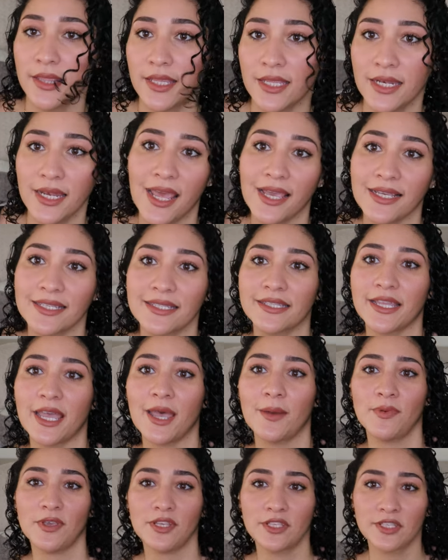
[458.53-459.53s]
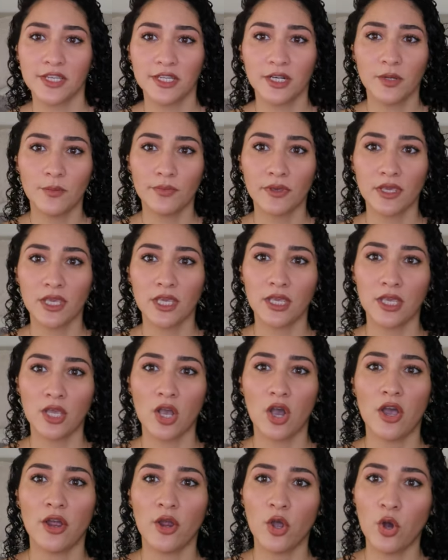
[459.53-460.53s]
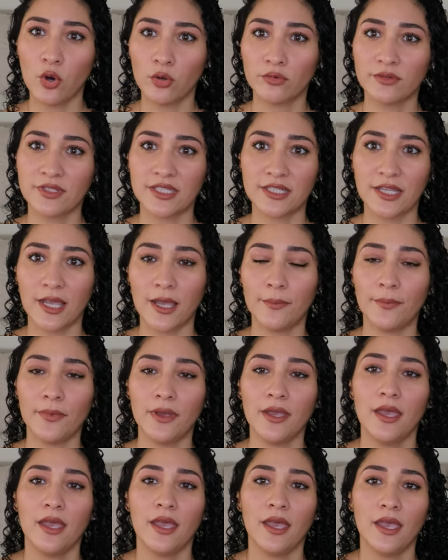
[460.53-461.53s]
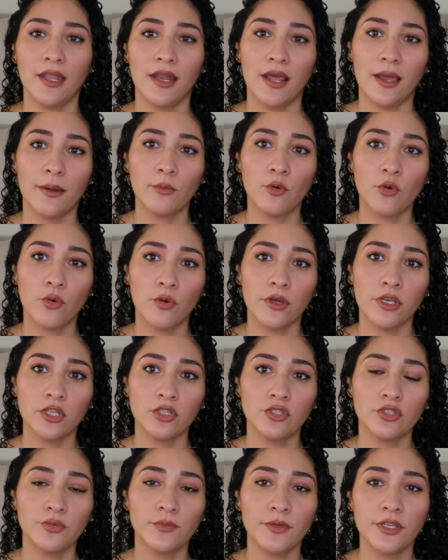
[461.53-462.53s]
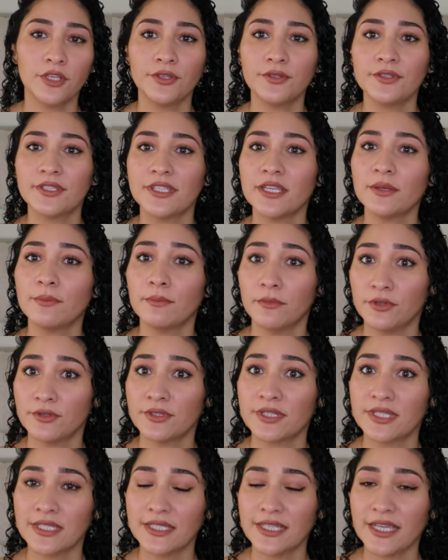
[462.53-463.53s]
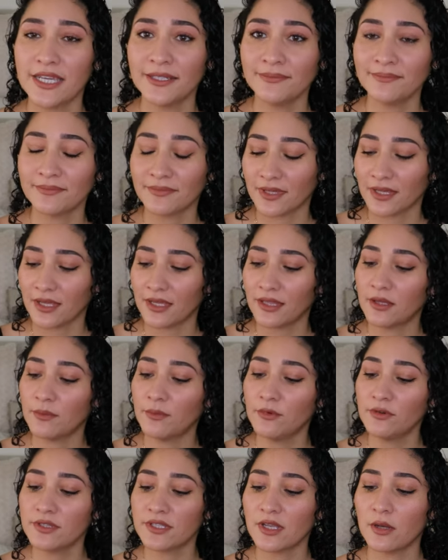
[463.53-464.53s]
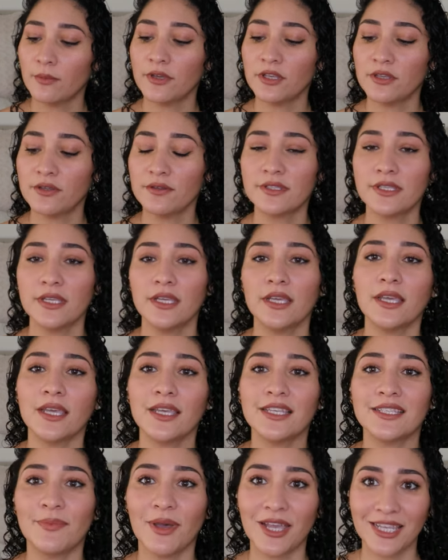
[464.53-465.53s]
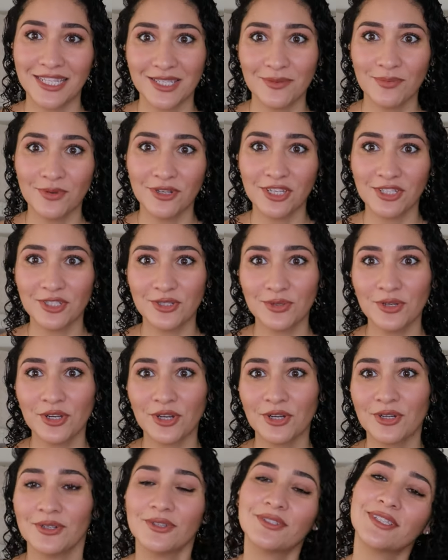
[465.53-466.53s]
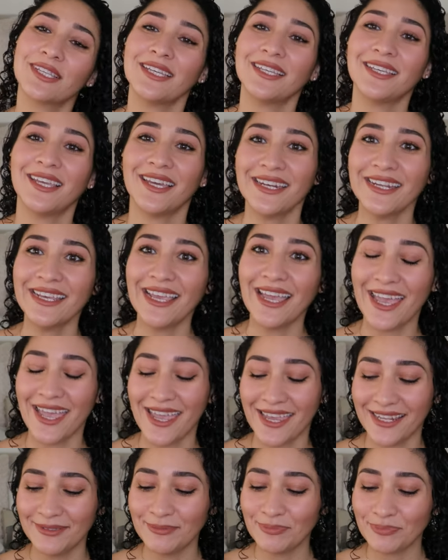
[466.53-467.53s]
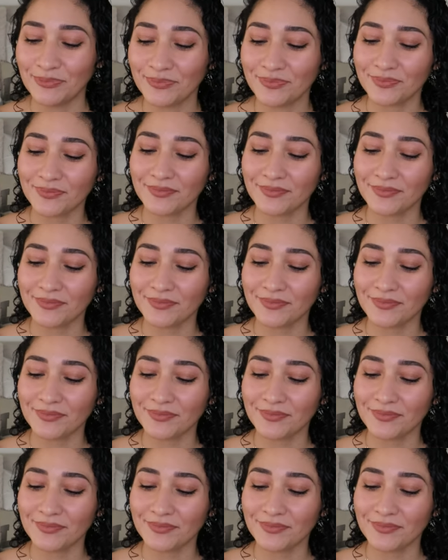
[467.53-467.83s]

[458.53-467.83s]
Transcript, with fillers: The next step is gonna be our hold step and I'm going to be using mousse today the mousse I'll be using is by Dippity Do Curls yet again.